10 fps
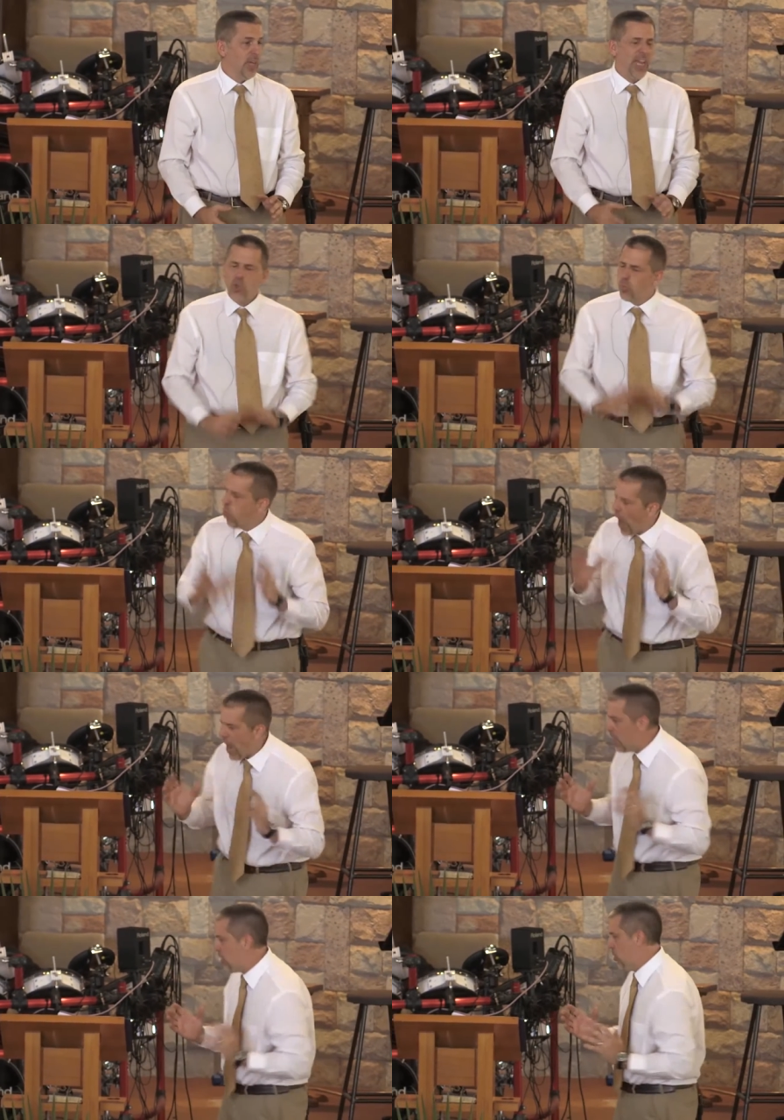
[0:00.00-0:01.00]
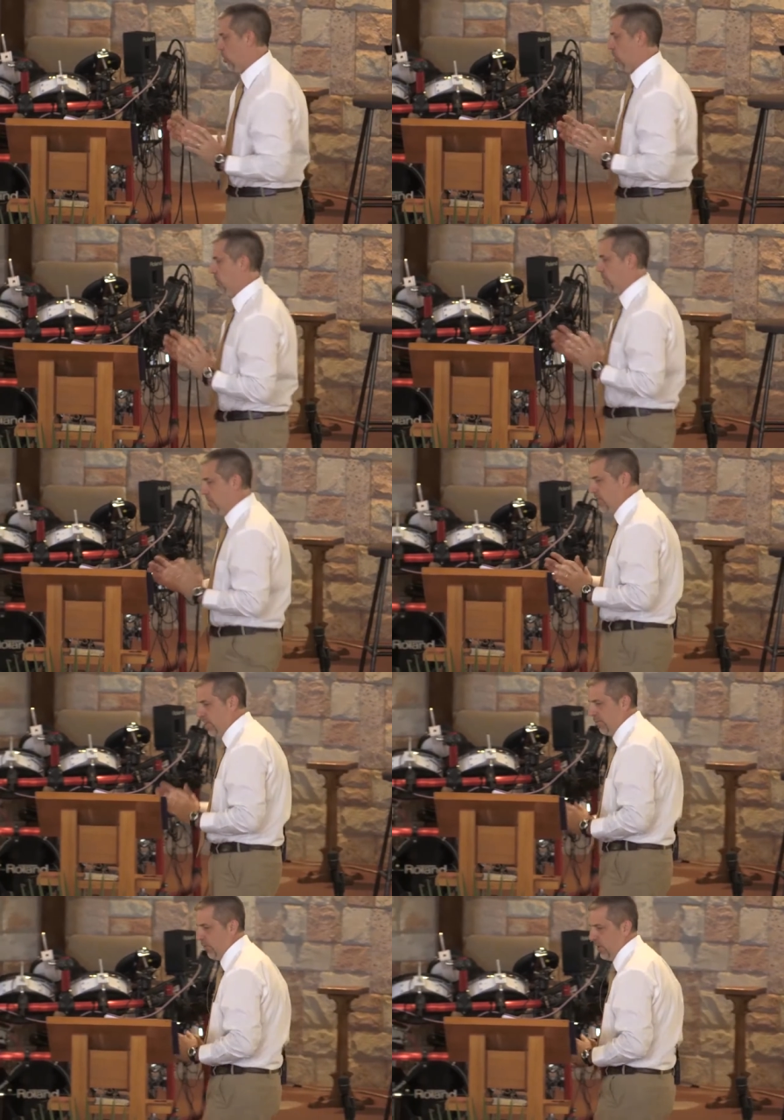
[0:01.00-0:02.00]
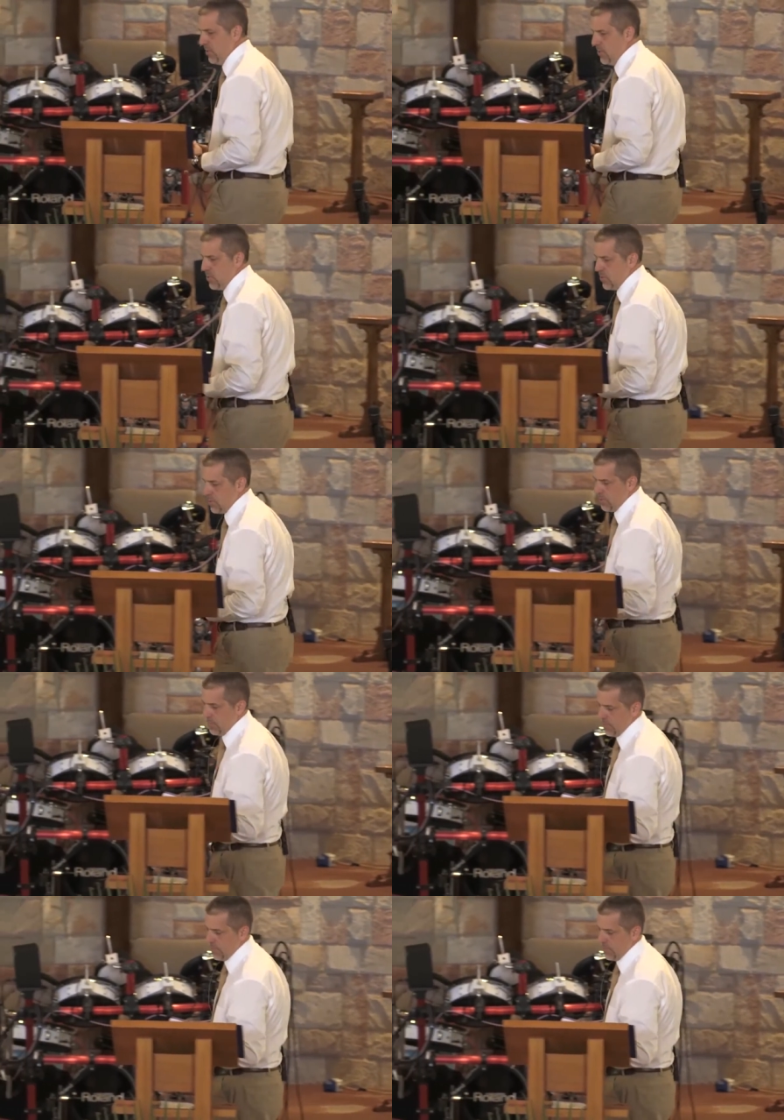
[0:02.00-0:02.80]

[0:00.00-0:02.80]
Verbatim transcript: It's a radical difference.